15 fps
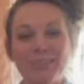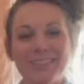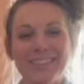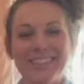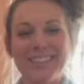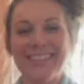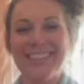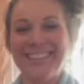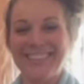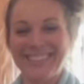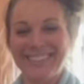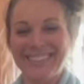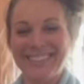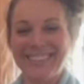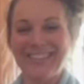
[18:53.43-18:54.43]

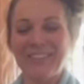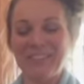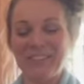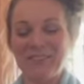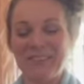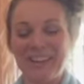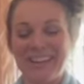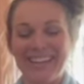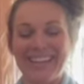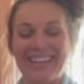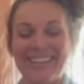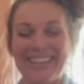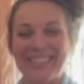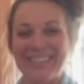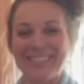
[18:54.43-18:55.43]
So if you make
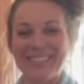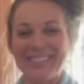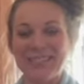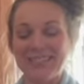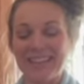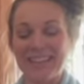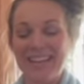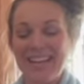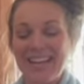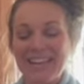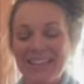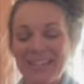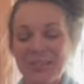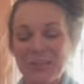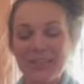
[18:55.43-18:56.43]
candies or something,
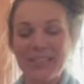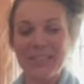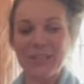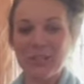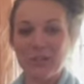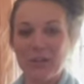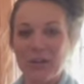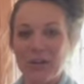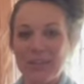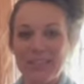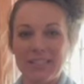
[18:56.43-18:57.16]
this one is stars.